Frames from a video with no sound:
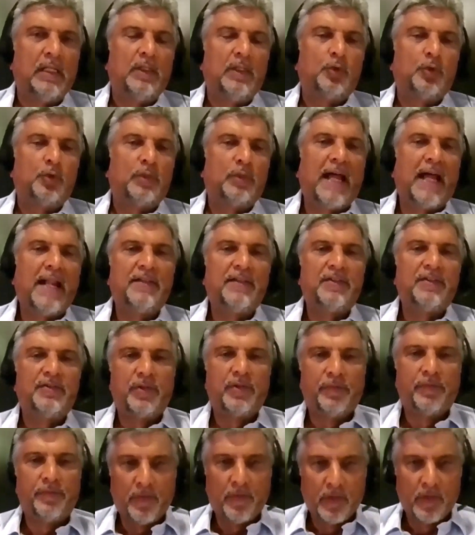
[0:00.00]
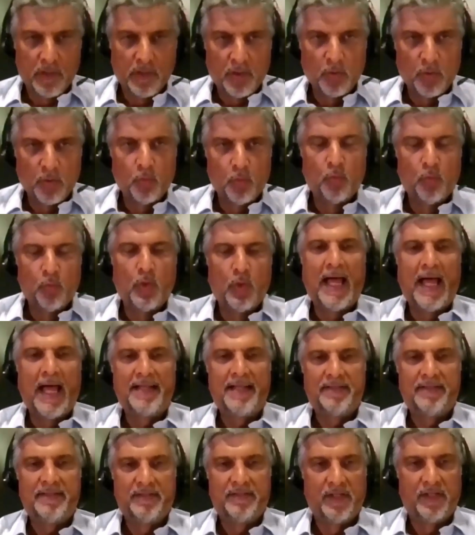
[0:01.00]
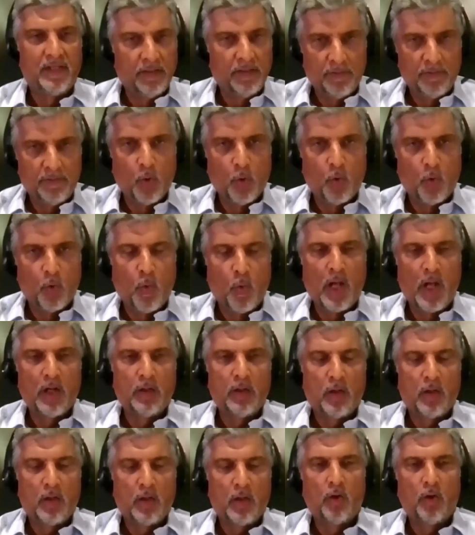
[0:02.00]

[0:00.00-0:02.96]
So that is referred to as the DVO1,